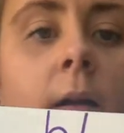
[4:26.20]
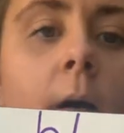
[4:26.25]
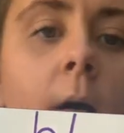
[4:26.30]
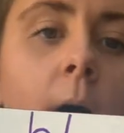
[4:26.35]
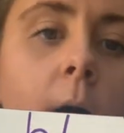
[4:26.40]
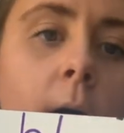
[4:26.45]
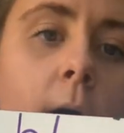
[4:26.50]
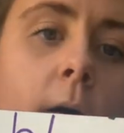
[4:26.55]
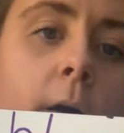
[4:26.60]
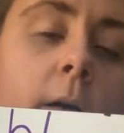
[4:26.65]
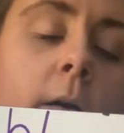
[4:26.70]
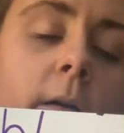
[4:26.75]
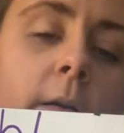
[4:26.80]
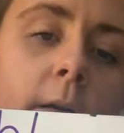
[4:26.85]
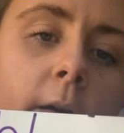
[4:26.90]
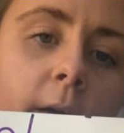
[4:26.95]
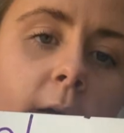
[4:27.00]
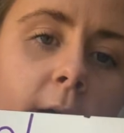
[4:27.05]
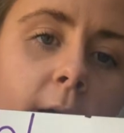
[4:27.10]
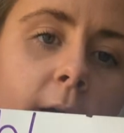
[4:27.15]
o,
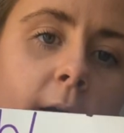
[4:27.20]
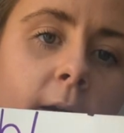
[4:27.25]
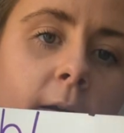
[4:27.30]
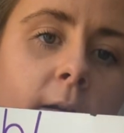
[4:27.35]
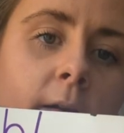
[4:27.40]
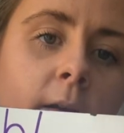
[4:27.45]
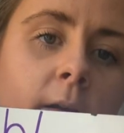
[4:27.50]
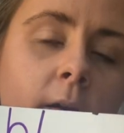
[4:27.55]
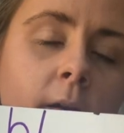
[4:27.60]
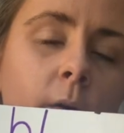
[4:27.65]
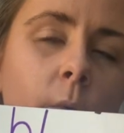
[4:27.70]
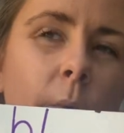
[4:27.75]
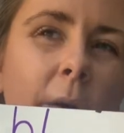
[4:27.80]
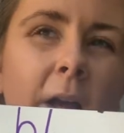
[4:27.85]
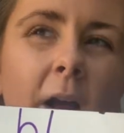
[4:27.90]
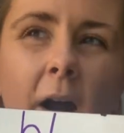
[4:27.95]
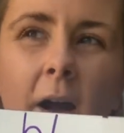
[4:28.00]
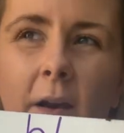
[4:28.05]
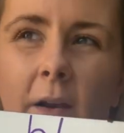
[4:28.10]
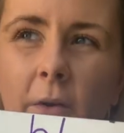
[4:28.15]
we
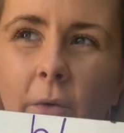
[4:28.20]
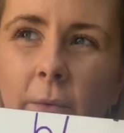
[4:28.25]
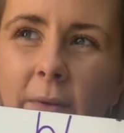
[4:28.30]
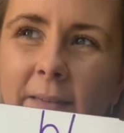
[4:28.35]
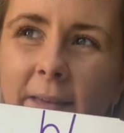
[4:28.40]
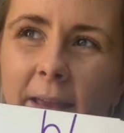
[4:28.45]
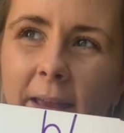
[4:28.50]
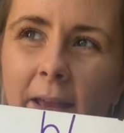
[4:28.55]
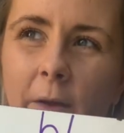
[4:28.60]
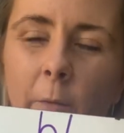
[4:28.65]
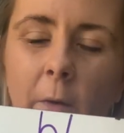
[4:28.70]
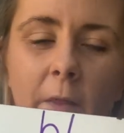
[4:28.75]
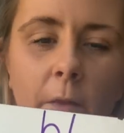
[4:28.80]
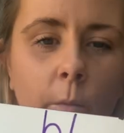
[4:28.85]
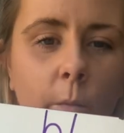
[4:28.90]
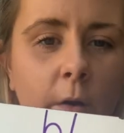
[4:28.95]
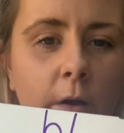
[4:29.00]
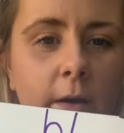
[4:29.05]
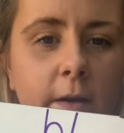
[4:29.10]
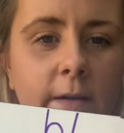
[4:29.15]
can't always hear what the
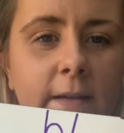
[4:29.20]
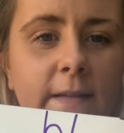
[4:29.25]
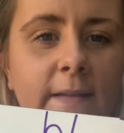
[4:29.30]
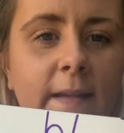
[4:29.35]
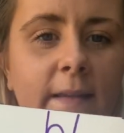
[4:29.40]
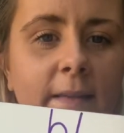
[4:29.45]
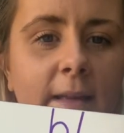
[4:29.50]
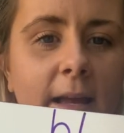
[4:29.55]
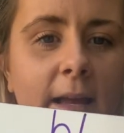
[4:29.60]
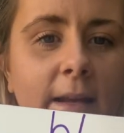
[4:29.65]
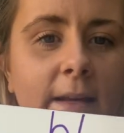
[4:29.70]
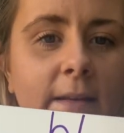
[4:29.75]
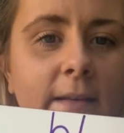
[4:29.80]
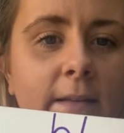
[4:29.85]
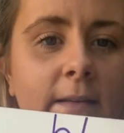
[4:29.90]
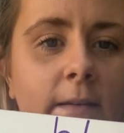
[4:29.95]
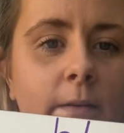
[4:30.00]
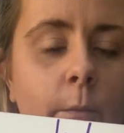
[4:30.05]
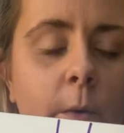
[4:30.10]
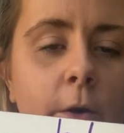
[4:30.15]
word is at the
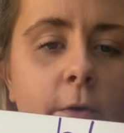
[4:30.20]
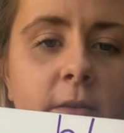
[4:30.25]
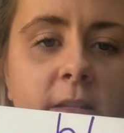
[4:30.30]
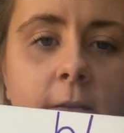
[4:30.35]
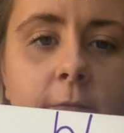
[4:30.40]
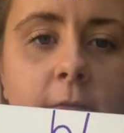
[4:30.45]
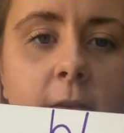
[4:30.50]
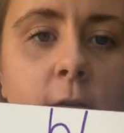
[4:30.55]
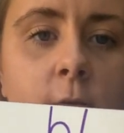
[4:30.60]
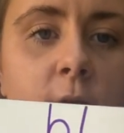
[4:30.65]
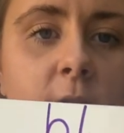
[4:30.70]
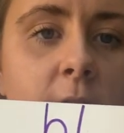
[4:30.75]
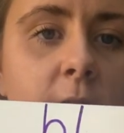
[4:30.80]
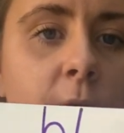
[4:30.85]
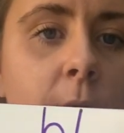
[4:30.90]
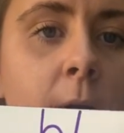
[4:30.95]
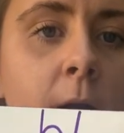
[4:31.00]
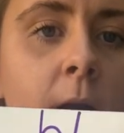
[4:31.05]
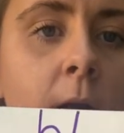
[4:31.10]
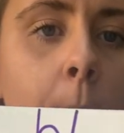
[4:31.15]
end, whereas if you
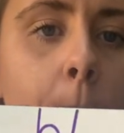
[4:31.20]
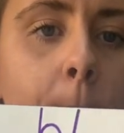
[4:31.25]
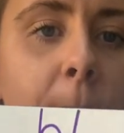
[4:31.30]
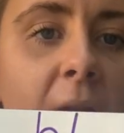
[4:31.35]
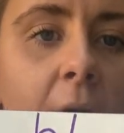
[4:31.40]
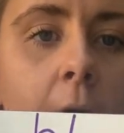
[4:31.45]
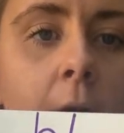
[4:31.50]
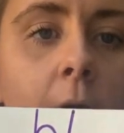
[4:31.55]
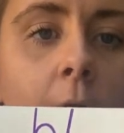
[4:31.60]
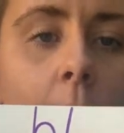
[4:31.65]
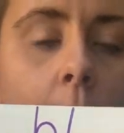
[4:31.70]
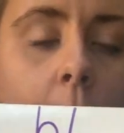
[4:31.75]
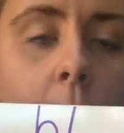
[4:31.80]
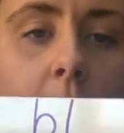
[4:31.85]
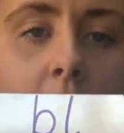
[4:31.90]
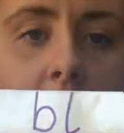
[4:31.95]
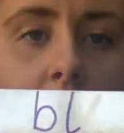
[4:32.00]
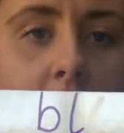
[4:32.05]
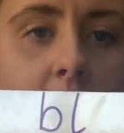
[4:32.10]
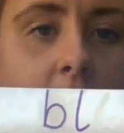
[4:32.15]
do block,
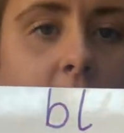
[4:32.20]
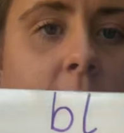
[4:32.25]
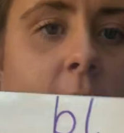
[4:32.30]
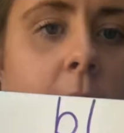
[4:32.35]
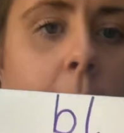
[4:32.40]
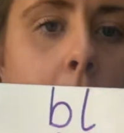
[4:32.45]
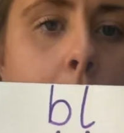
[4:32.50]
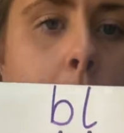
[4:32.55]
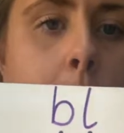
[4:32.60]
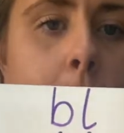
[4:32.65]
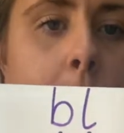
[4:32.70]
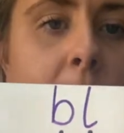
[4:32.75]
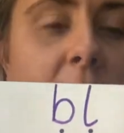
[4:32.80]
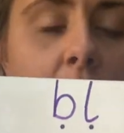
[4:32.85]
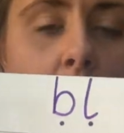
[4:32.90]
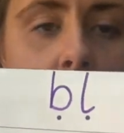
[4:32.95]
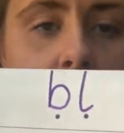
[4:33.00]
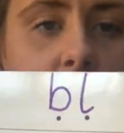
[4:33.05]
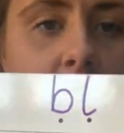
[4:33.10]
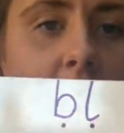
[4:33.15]

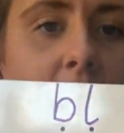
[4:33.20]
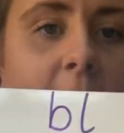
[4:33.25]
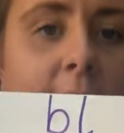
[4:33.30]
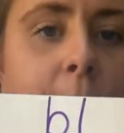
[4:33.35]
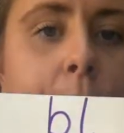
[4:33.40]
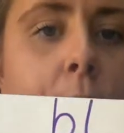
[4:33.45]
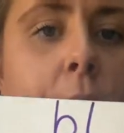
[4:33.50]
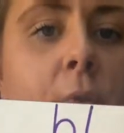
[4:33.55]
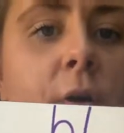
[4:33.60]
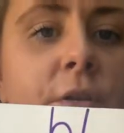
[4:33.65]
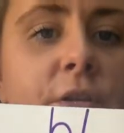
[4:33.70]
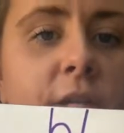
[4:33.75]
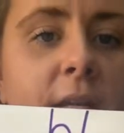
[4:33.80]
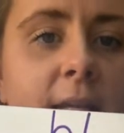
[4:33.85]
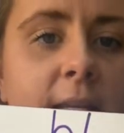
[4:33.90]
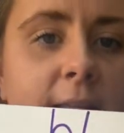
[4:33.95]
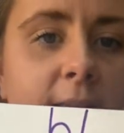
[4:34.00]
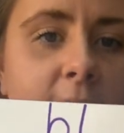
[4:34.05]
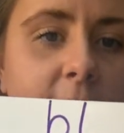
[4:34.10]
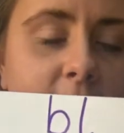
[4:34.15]
block, it's much
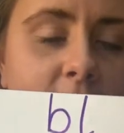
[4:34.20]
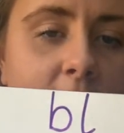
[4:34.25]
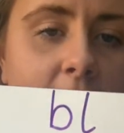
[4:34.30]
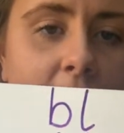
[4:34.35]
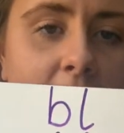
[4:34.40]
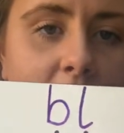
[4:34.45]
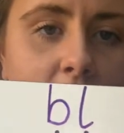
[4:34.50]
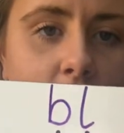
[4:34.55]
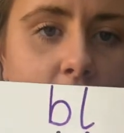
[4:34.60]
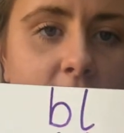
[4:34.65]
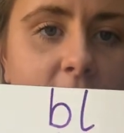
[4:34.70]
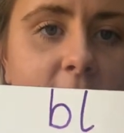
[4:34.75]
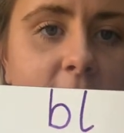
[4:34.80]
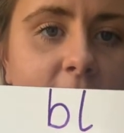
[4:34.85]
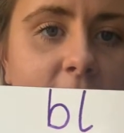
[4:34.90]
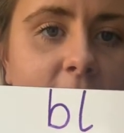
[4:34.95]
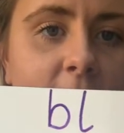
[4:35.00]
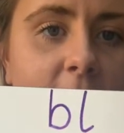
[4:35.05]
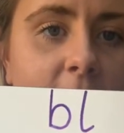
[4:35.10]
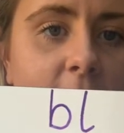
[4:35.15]
easier to hear it,
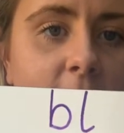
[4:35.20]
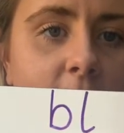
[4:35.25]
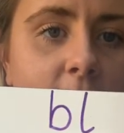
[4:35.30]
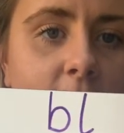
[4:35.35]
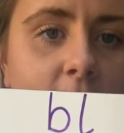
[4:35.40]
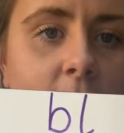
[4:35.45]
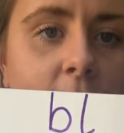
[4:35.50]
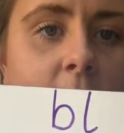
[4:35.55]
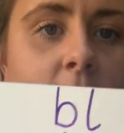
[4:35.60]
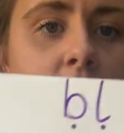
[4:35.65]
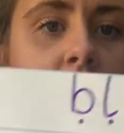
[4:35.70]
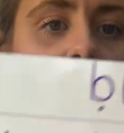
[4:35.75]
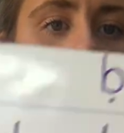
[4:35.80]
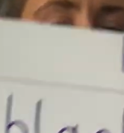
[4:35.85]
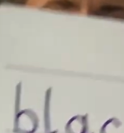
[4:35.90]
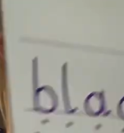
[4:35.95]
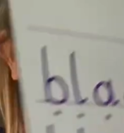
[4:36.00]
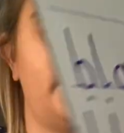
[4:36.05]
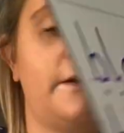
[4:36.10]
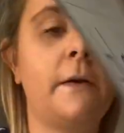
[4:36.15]
isn't it?
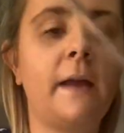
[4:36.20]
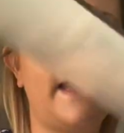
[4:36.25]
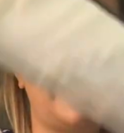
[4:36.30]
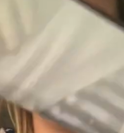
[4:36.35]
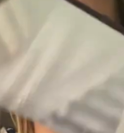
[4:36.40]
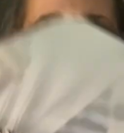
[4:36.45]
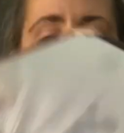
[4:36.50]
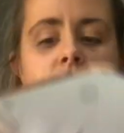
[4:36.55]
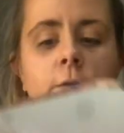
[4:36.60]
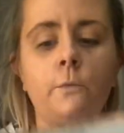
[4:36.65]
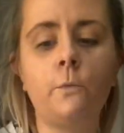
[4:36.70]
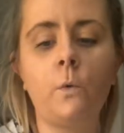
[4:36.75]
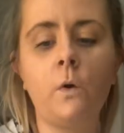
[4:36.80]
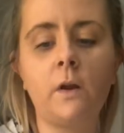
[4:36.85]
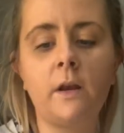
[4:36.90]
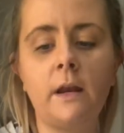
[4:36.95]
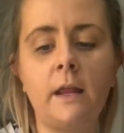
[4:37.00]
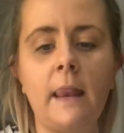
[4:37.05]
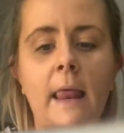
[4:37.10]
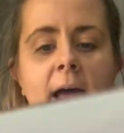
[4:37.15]
Okay, we'll do
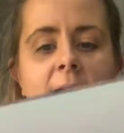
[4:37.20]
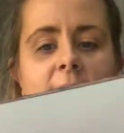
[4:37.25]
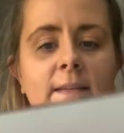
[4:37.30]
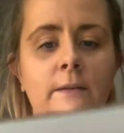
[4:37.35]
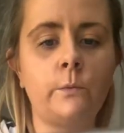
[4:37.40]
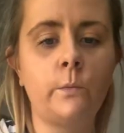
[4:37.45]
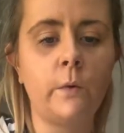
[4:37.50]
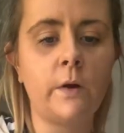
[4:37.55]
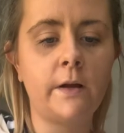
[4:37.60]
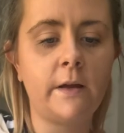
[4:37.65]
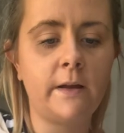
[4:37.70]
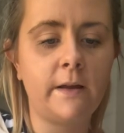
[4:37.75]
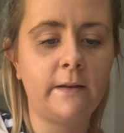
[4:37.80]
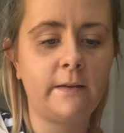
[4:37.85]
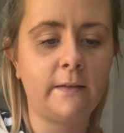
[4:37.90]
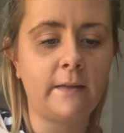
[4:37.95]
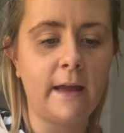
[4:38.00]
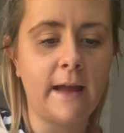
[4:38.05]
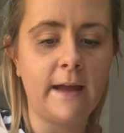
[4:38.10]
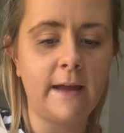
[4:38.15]
one last word
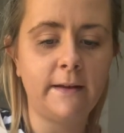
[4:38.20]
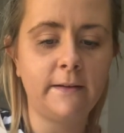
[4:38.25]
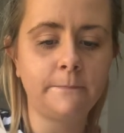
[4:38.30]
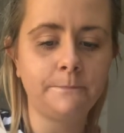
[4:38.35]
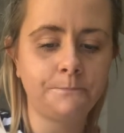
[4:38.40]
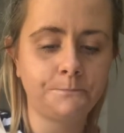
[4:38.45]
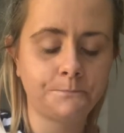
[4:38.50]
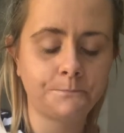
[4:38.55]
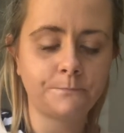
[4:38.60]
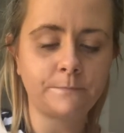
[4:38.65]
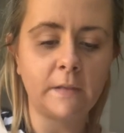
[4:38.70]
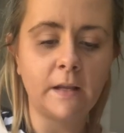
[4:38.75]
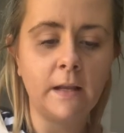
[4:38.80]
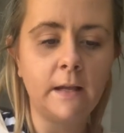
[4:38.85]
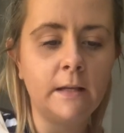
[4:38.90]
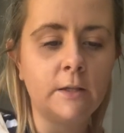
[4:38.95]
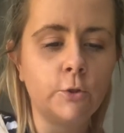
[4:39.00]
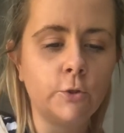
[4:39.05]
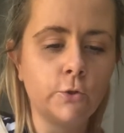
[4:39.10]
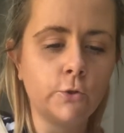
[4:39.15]
then.
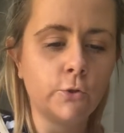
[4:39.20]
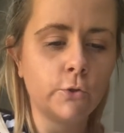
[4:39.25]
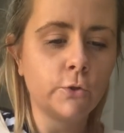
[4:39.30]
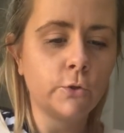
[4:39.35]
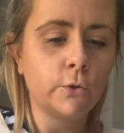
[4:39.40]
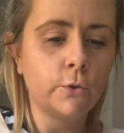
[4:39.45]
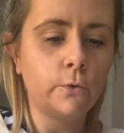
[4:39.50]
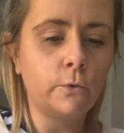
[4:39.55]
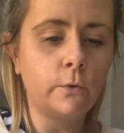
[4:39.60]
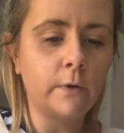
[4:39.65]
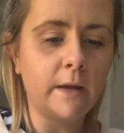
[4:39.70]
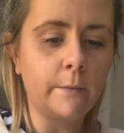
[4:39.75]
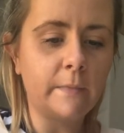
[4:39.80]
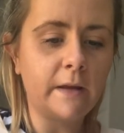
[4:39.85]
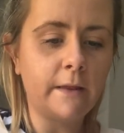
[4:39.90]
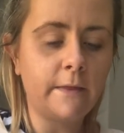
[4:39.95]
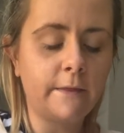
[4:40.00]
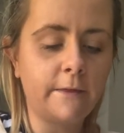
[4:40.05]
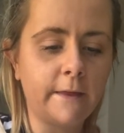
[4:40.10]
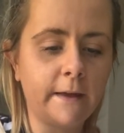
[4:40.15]
Oh, let me
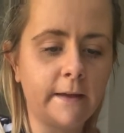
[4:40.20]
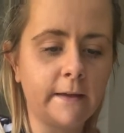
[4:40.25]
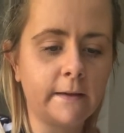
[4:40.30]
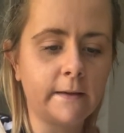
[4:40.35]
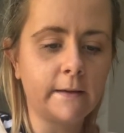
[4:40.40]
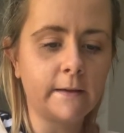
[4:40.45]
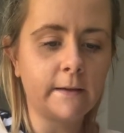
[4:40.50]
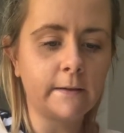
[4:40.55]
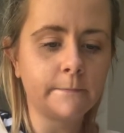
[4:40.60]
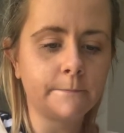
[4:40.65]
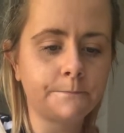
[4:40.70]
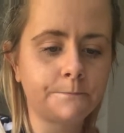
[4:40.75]
think.